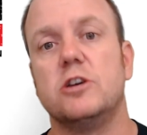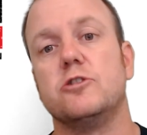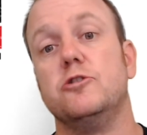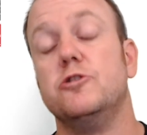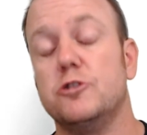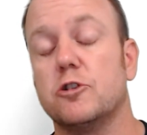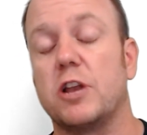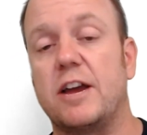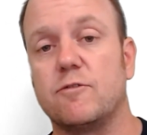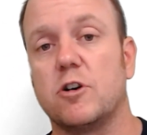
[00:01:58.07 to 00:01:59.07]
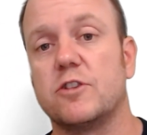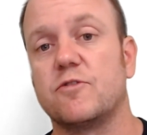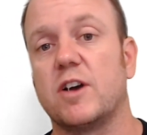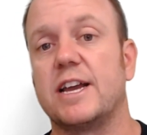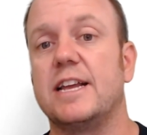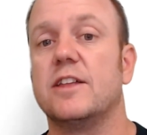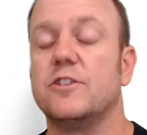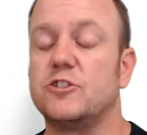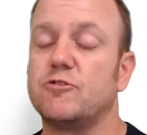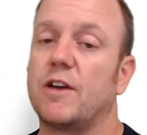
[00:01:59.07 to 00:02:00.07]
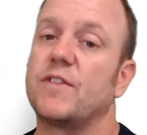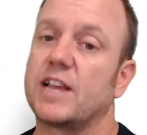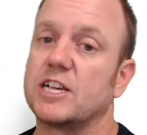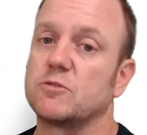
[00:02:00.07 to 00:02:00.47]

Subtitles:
You do not have right of way, the traffic has